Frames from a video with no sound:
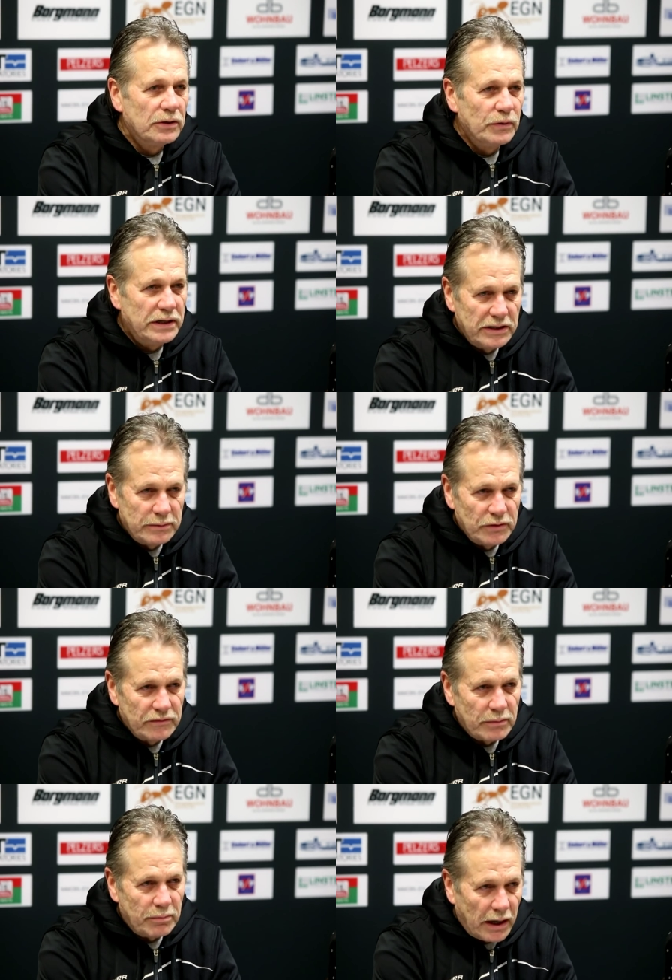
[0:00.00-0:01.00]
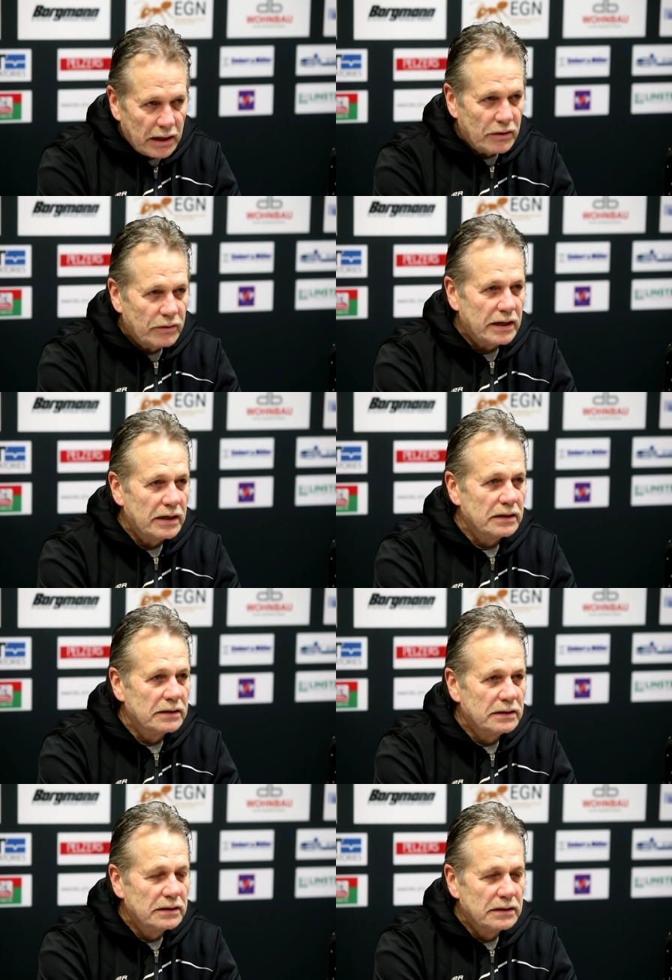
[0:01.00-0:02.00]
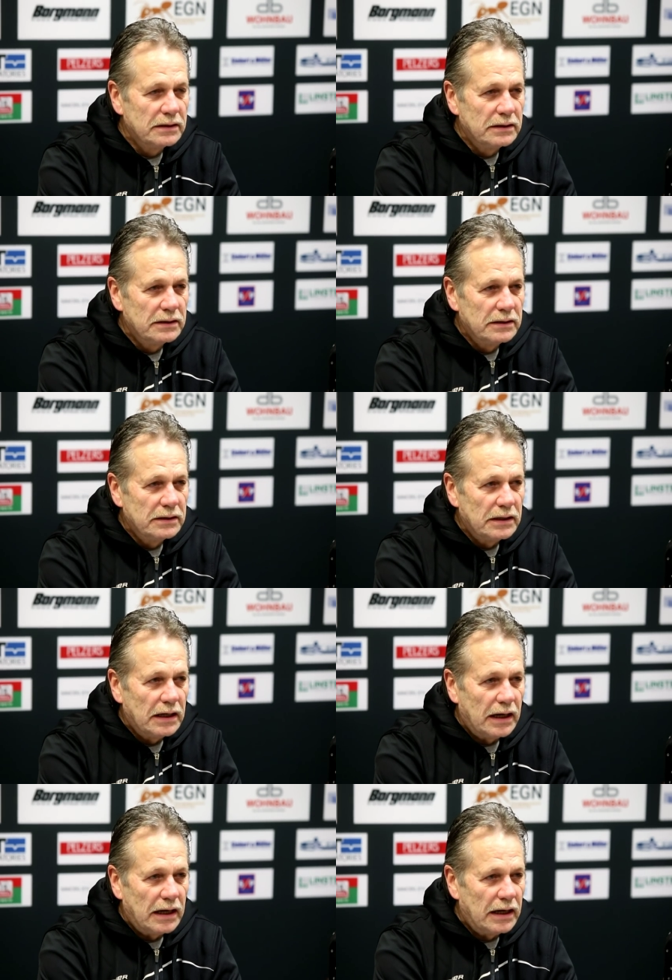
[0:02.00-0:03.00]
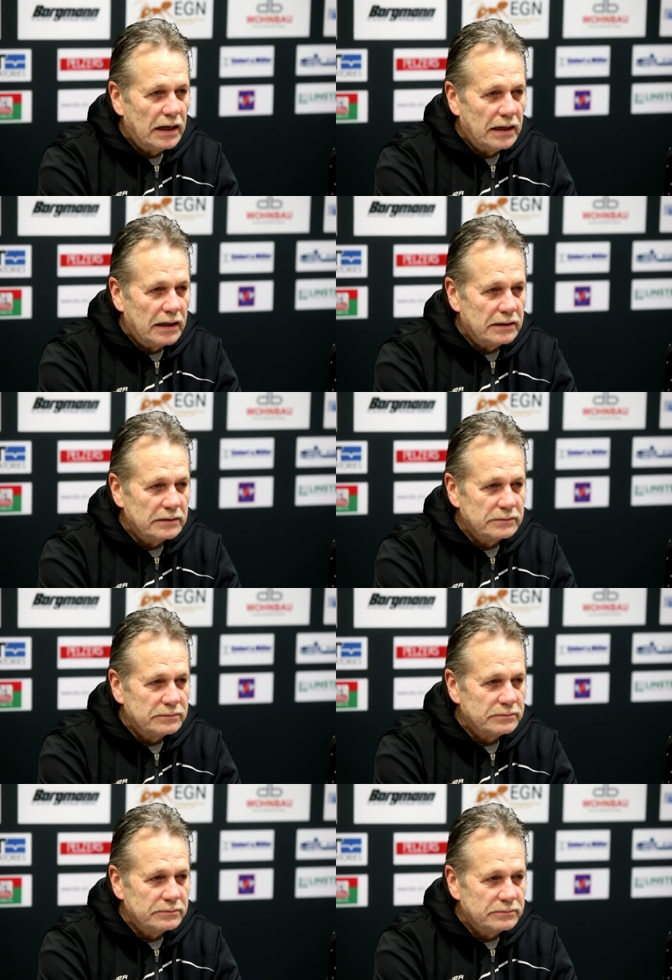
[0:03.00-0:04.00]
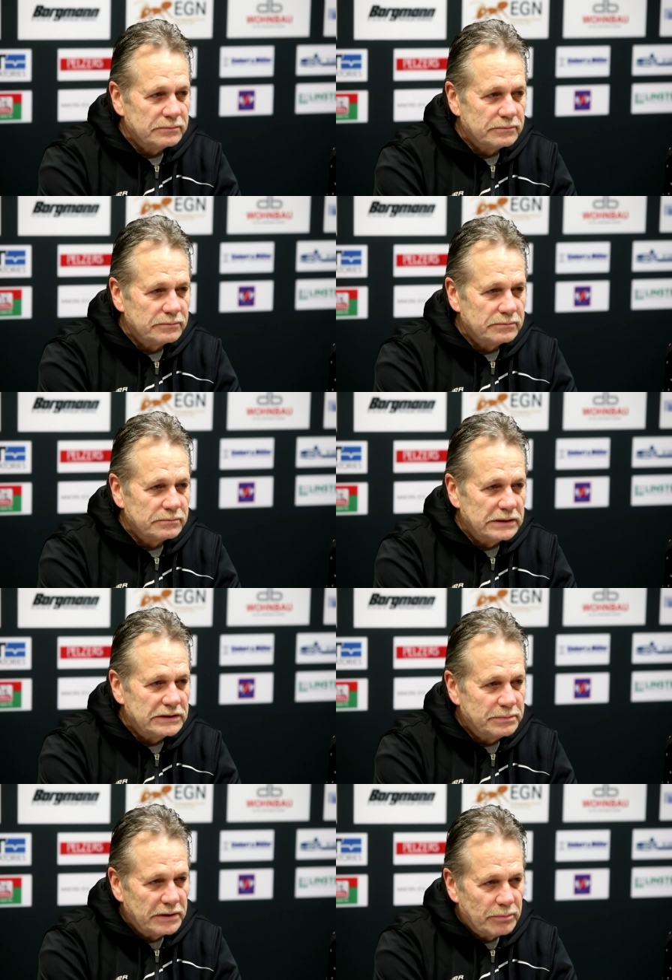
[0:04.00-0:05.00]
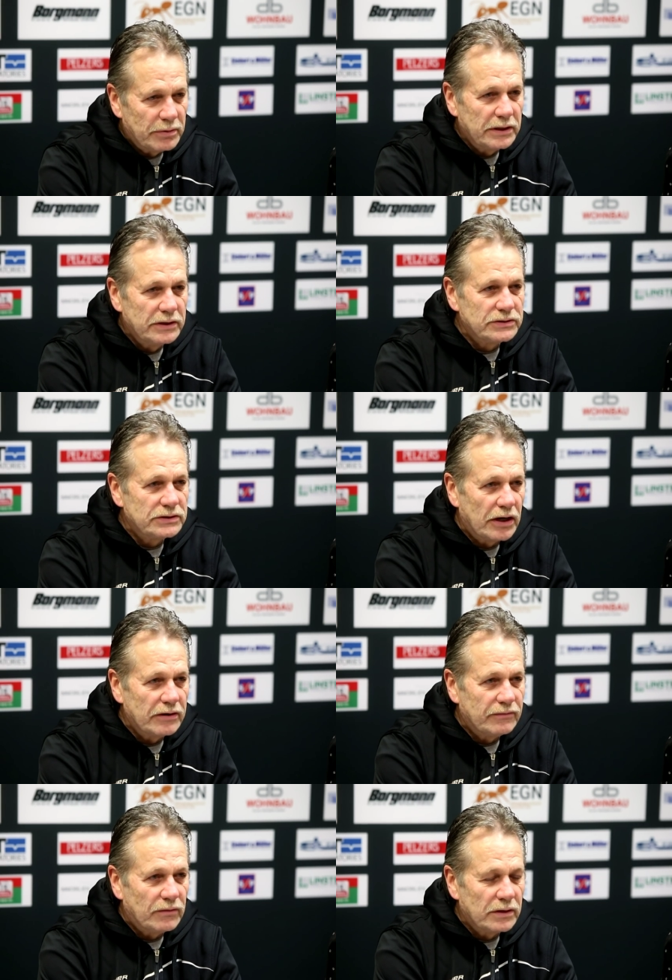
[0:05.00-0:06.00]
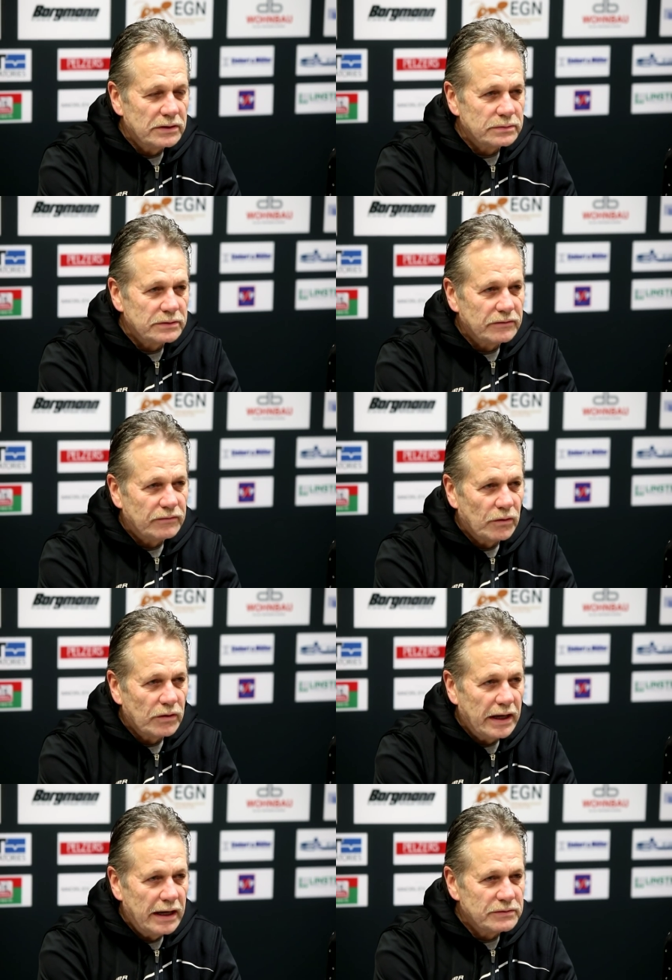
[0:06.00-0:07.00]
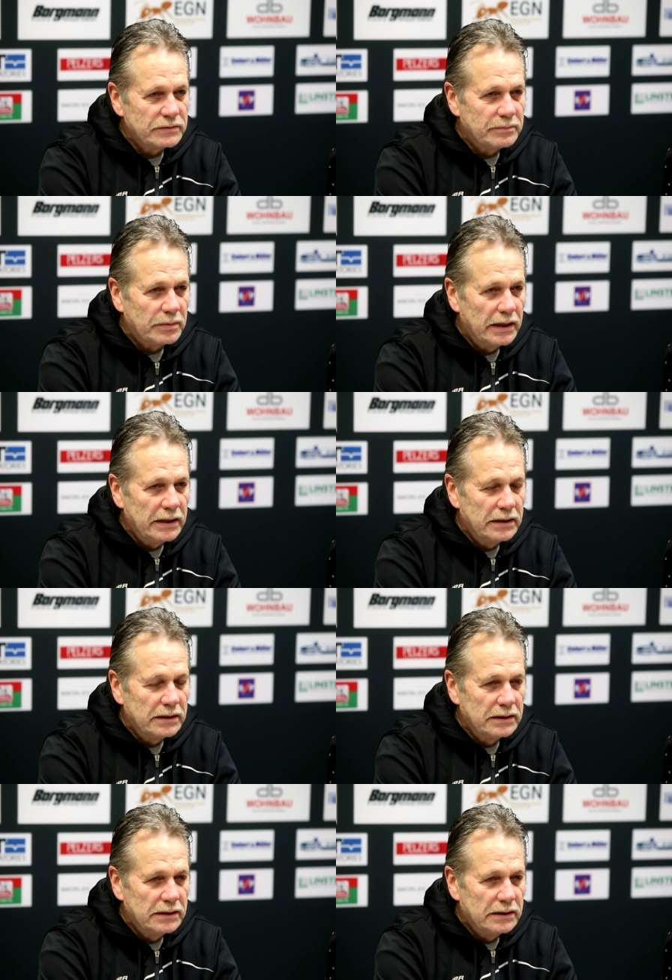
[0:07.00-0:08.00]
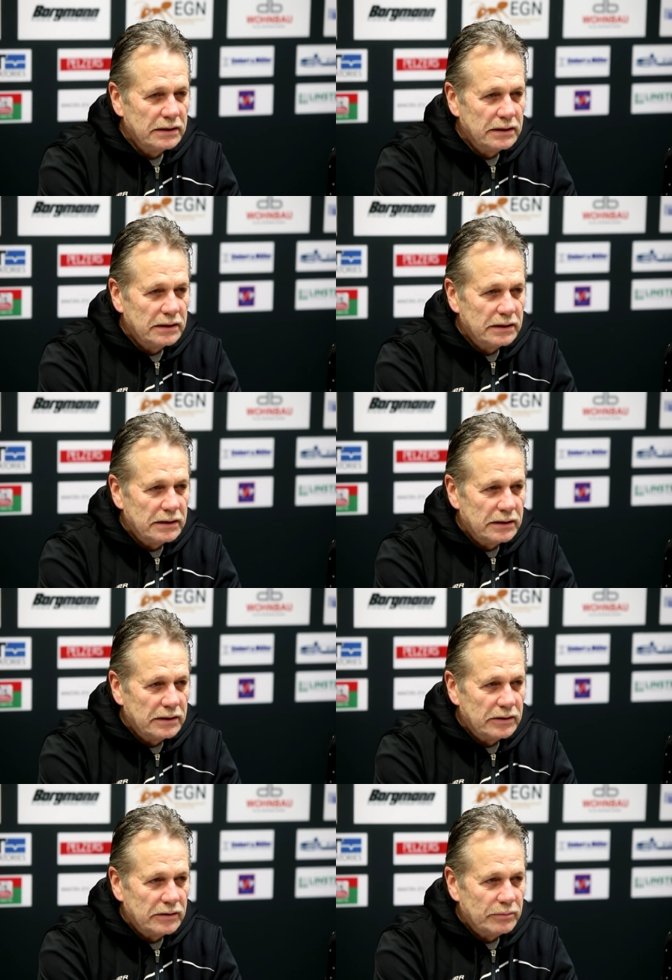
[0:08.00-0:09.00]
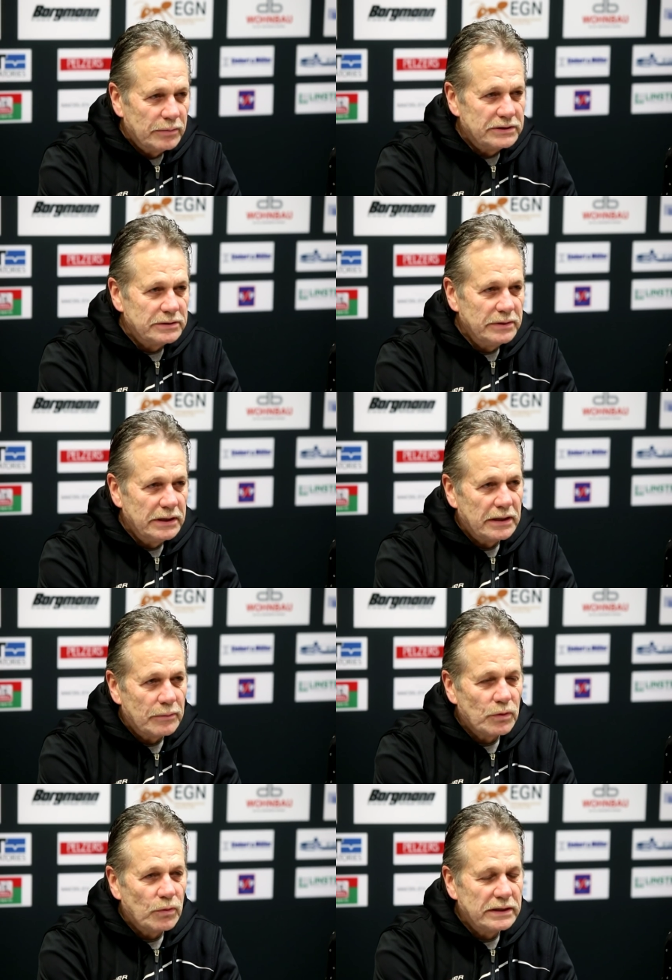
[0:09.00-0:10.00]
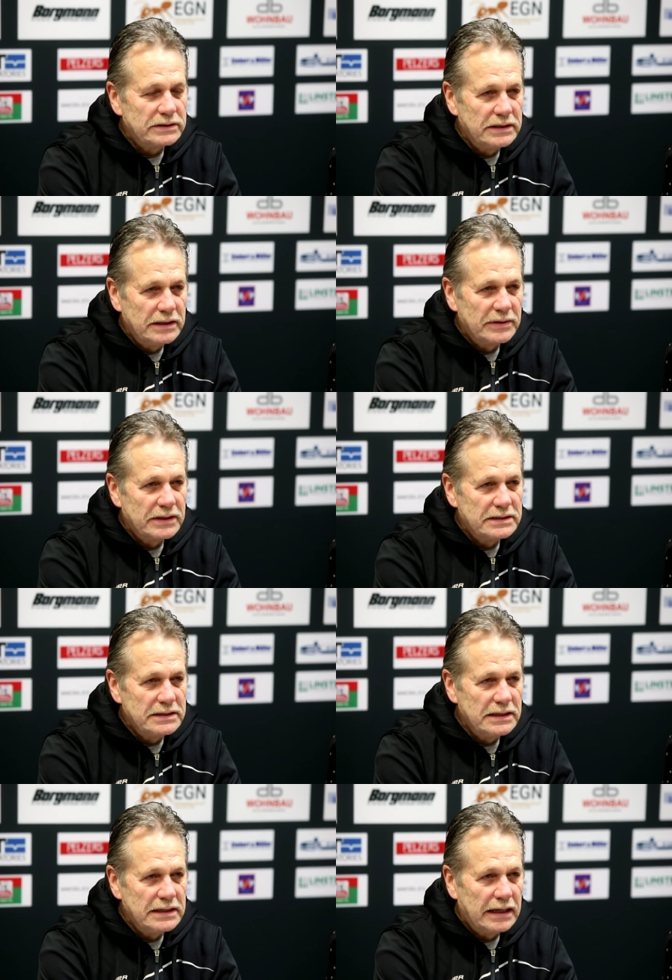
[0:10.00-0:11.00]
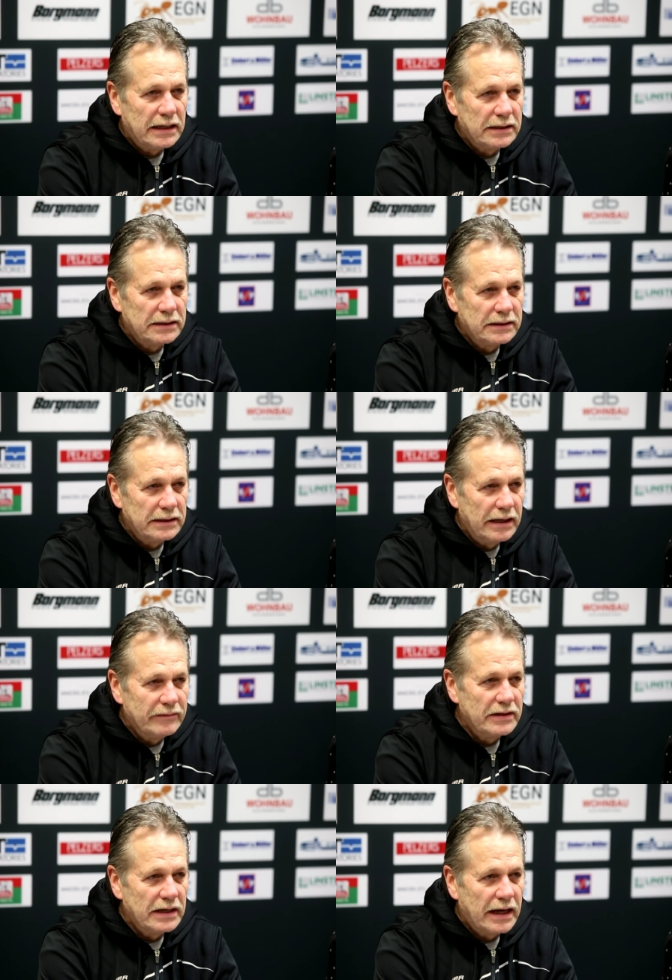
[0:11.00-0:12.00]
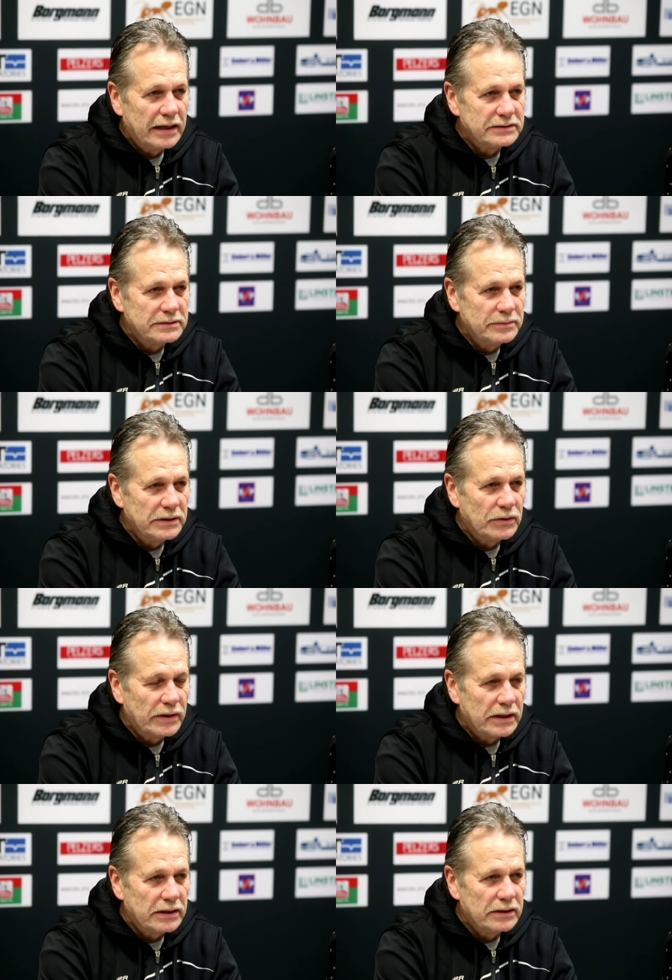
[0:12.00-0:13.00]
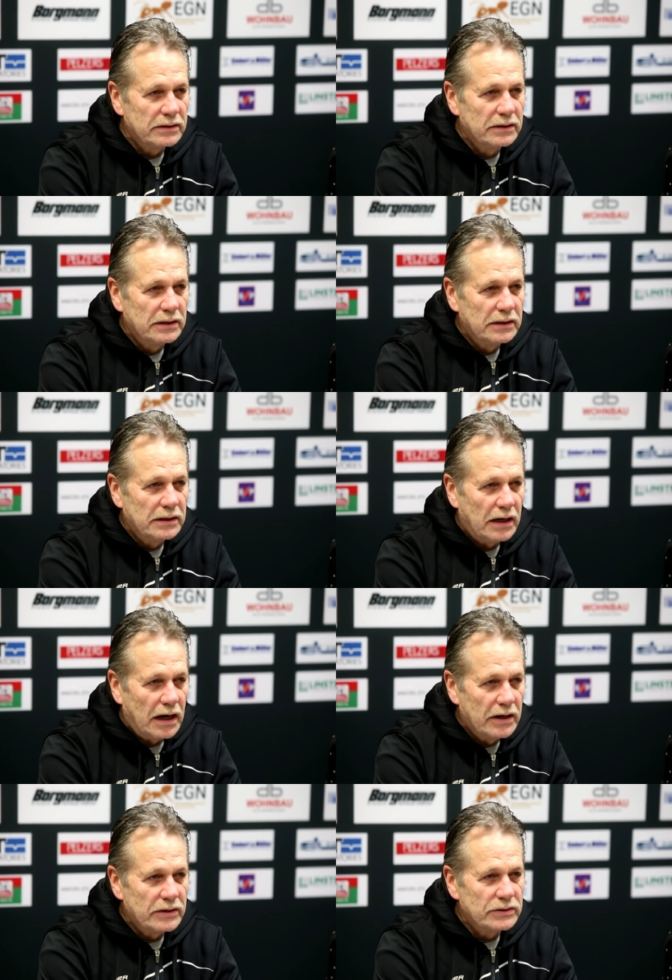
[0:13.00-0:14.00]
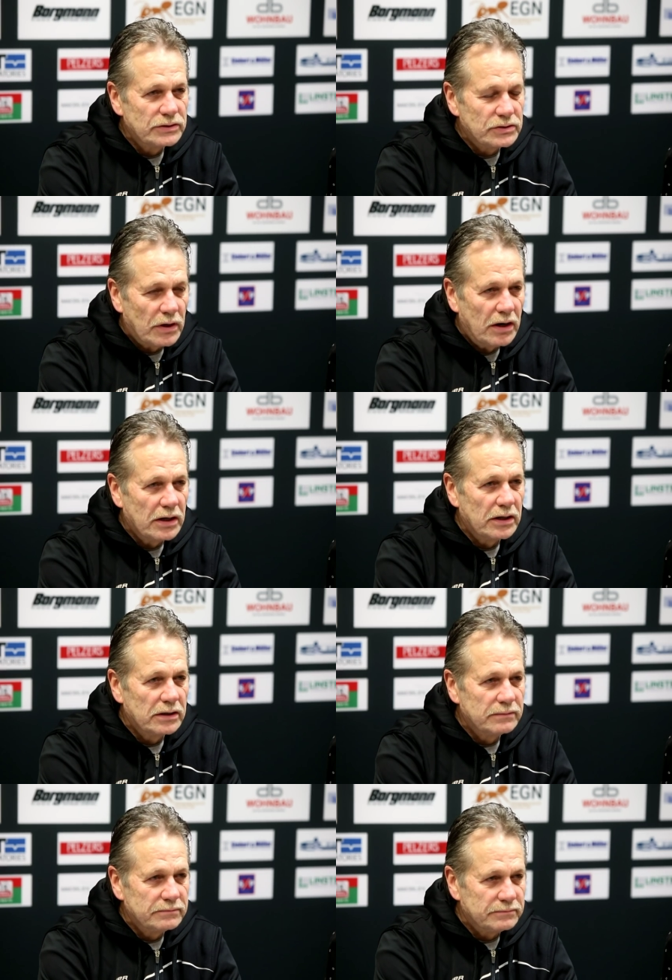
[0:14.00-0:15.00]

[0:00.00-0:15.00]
We need to move the puck quicker. Uh, it's been a pretty good start for us with the four games we've played. But to be a number one team in the DEL, everything has to be quicker, harder, stronger,